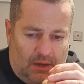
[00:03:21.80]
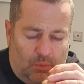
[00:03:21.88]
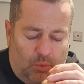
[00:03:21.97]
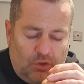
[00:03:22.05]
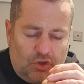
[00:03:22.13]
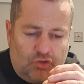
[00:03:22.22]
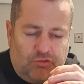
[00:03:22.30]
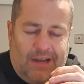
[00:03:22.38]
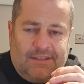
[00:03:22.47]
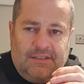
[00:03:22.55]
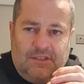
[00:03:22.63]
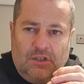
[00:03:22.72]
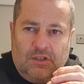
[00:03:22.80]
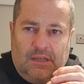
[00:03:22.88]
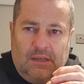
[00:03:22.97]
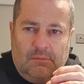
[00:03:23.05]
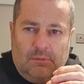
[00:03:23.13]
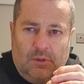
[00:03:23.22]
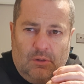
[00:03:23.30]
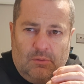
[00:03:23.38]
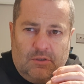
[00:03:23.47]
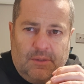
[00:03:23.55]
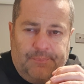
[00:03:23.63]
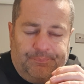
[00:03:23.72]
what strategies are you going to
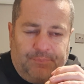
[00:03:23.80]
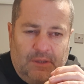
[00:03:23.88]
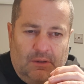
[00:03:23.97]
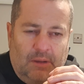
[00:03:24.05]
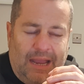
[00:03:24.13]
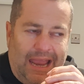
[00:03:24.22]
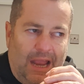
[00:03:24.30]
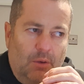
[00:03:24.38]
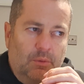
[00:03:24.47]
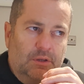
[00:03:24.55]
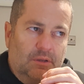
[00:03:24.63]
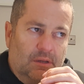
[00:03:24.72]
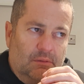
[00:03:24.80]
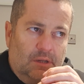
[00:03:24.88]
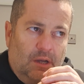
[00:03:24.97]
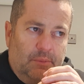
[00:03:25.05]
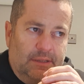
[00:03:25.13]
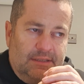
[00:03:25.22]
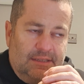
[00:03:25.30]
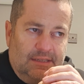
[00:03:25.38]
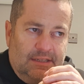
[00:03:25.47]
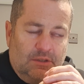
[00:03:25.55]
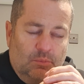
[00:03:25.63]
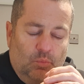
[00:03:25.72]
use? How are you going to go into
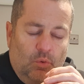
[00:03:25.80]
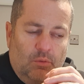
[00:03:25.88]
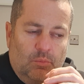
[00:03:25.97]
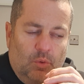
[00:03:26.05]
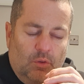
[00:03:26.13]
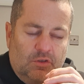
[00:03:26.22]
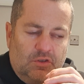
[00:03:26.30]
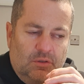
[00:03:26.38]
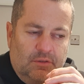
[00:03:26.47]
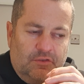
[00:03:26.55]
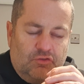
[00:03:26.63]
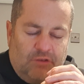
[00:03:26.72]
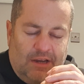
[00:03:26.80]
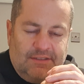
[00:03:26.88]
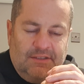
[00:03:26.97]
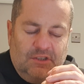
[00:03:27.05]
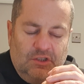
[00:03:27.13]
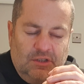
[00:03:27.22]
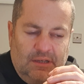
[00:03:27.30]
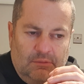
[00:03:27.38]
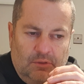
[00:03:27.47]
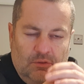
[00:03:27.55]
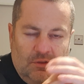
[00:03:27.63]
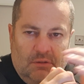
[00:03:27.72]
this, and what sort of strategies you're
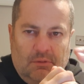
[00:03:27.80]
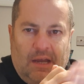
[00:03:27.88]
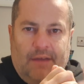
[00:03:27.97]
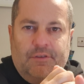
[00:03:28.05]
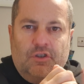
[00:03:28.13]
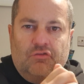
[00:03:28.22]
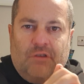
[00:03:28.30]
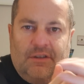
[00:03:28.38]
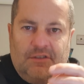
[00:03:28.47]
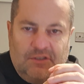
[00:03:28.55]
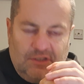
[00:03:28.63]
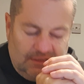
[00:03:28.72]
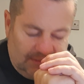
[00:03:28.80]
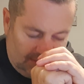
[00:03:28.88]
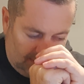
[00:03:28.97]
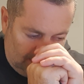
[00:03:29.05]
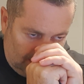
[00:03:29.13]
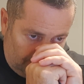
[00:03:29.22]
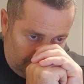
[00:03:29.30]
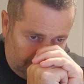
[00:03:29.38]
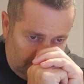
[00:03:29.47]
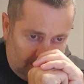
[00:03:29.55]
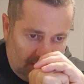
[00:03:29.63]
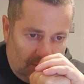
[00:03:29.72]
going to use? And I'll cover strategies in other
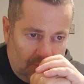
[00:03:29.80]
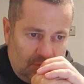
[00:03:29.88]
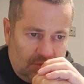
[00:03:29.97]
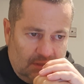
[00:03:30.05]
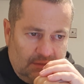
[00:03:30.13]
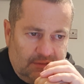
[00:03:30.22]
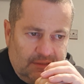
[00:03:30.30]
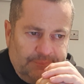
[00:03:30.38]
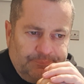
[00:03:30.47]
videos, and